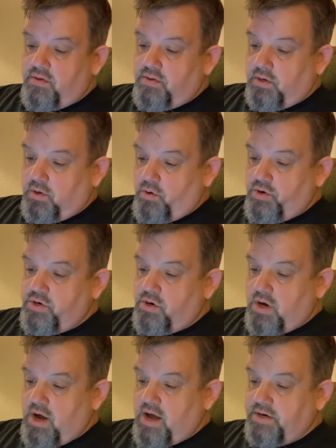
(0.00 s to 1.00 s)
the Lord your
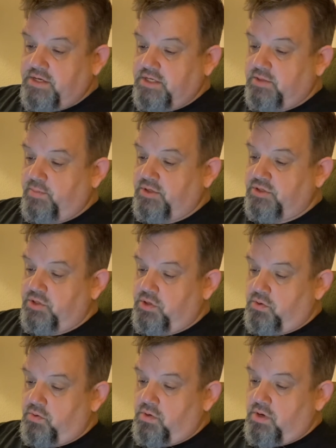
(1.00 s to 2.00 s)
God disciplines
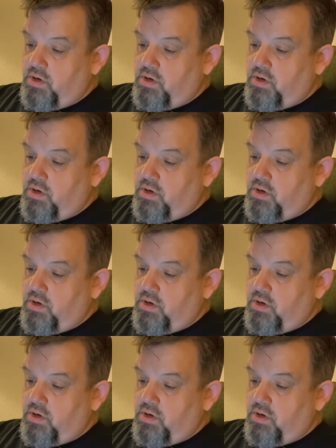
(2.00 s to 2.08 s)
you.